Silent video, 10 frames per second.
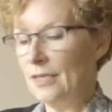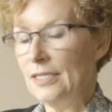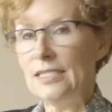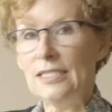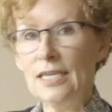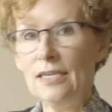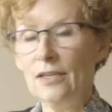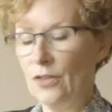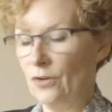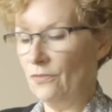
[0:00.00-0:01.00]

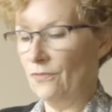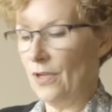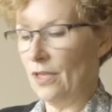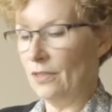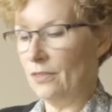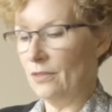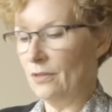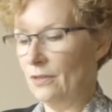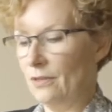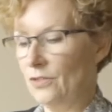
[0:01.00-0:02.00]
"Seeing their faith,
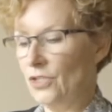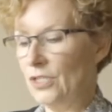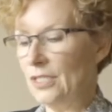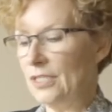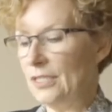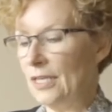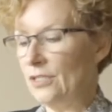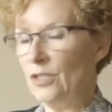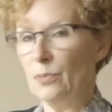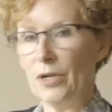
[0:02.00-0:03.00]
Jesus said
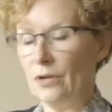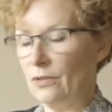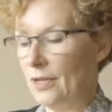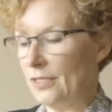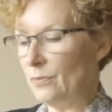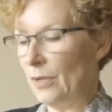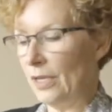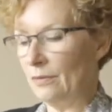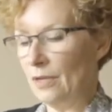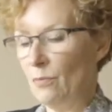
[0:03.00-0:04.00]
to the paralyzed
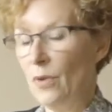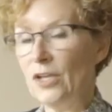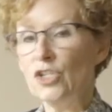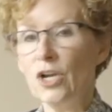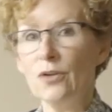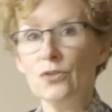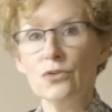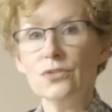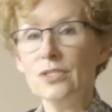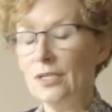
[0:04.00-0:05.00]
man, 'My child,
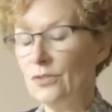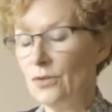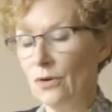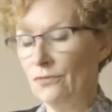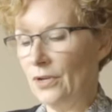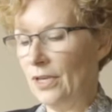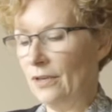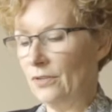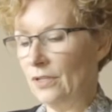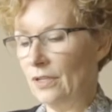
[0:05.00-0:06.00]
your sins are
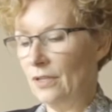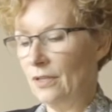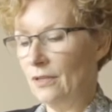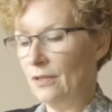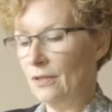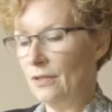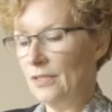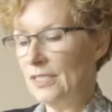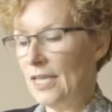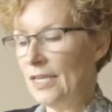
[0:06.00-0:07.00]
forgiven.
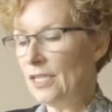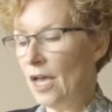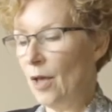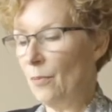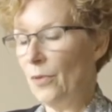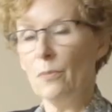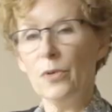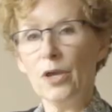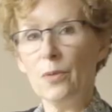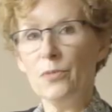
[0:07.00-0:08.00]
Stand up,
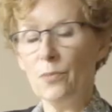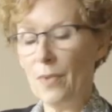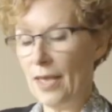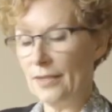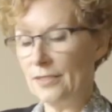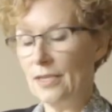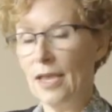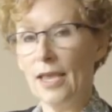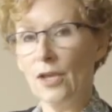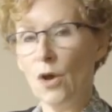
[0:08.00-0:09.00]
pick up your mat,
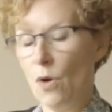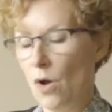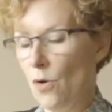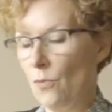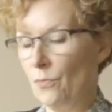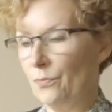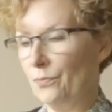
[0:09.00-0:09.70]
and go home.'"